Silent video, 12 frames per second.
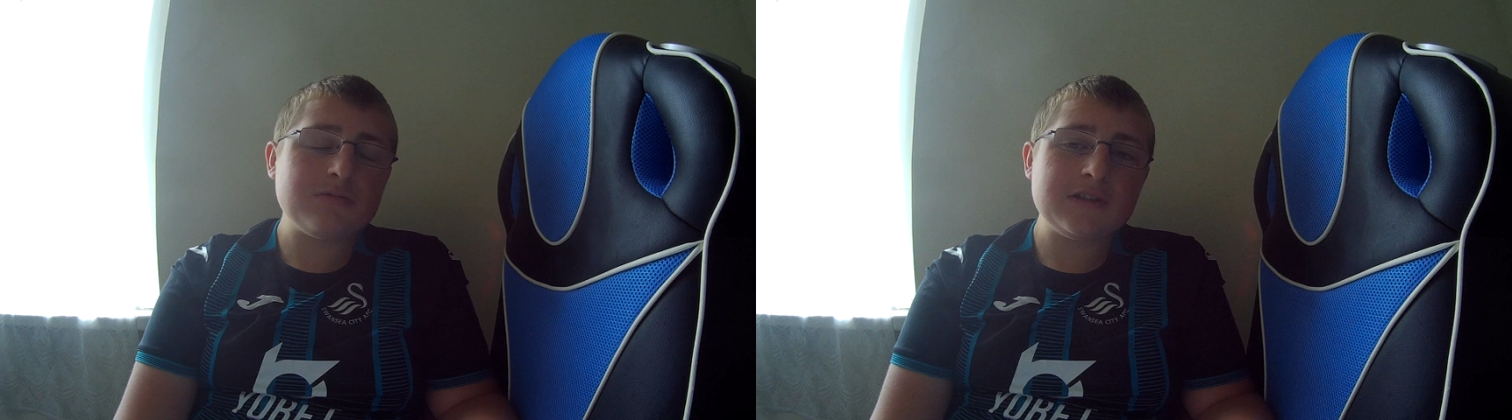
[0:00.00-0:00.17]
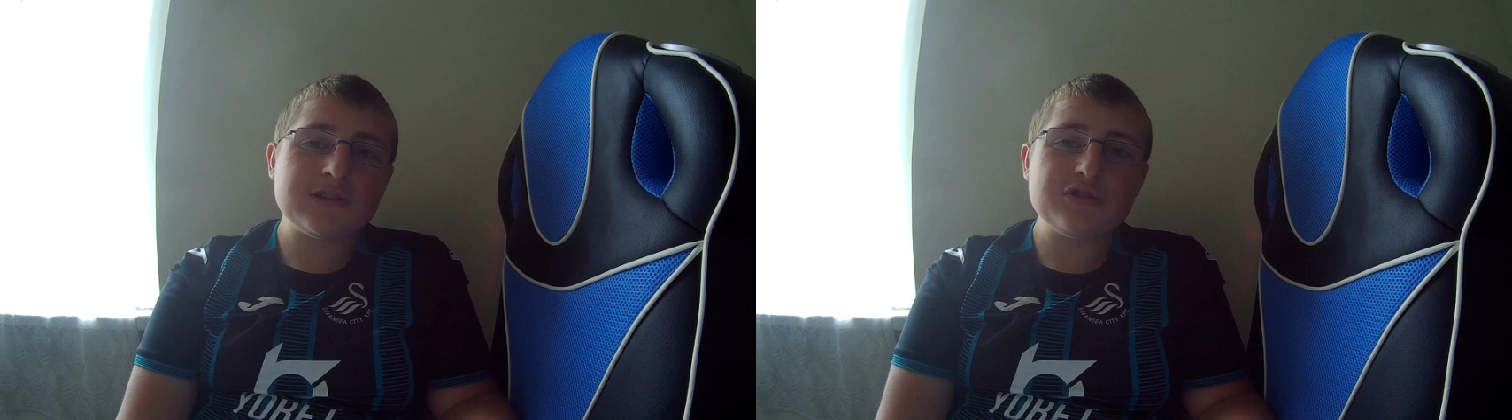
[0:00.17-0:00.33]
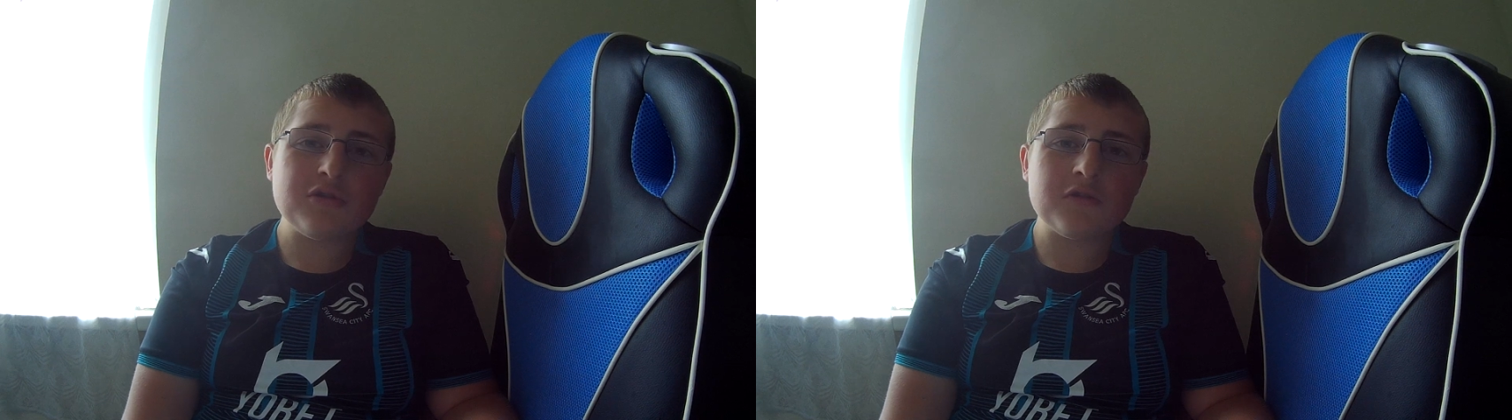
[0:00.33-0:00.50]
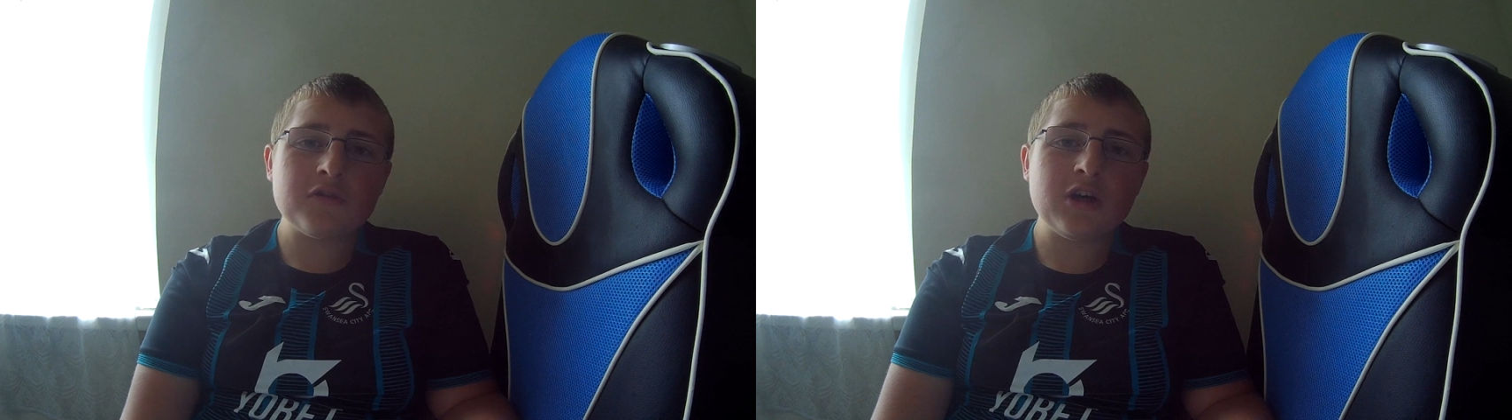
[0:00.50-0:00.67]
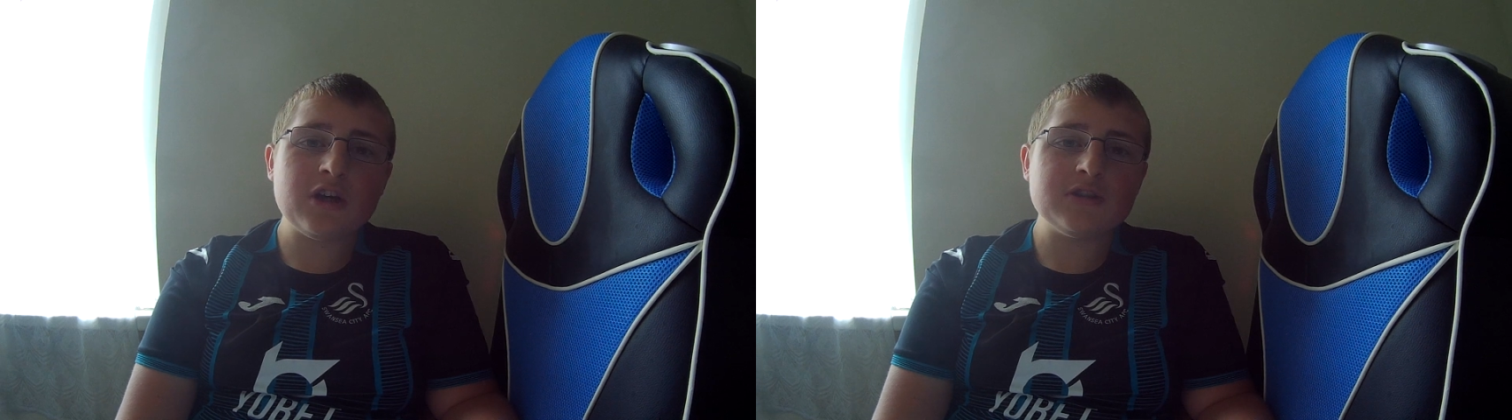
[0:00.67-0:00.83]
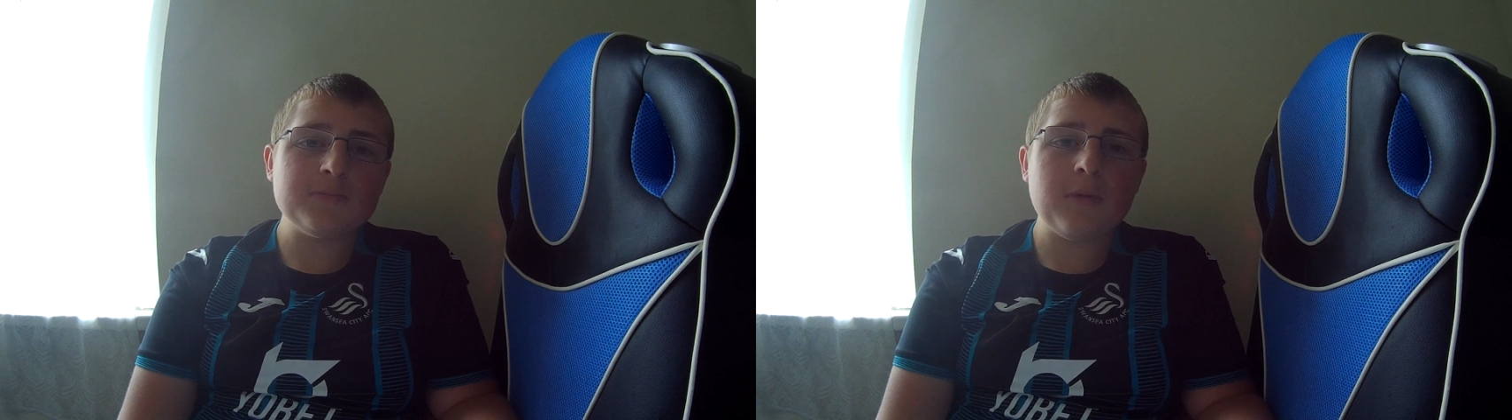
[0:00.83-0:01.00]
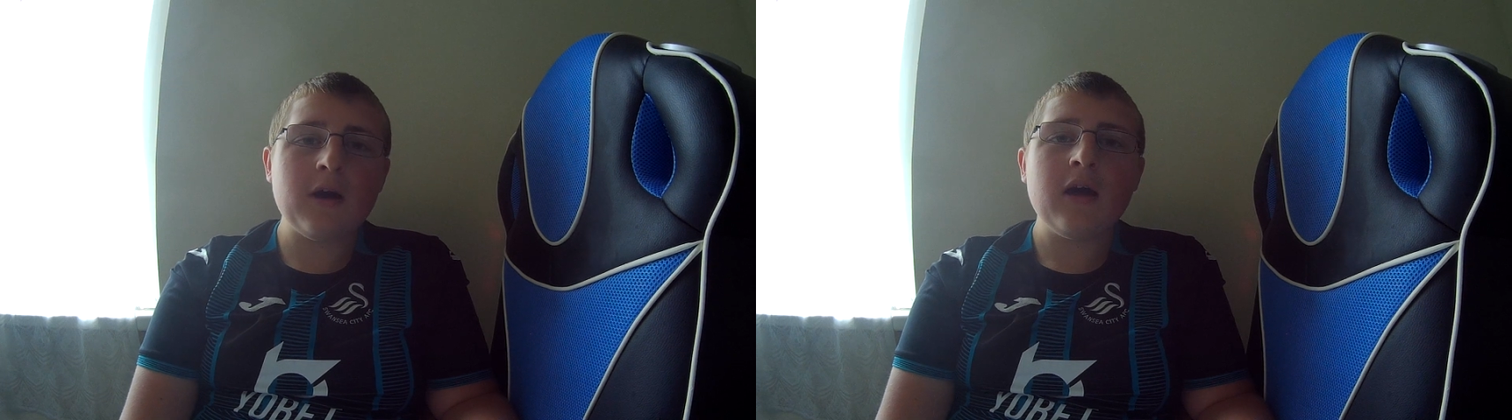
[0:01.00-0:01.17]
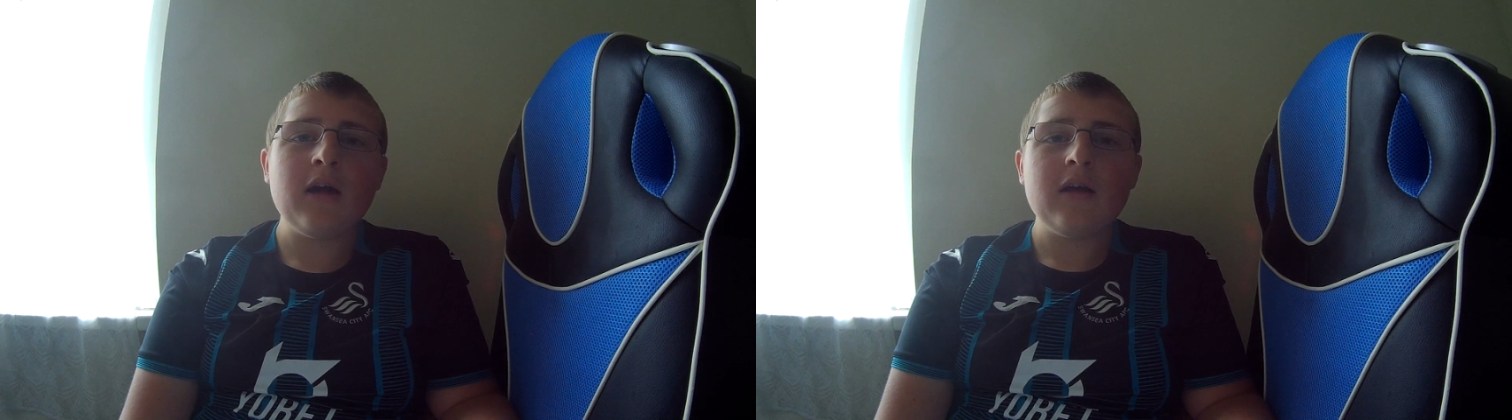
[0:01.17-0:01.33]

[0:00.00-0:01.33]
well, it sort of could, but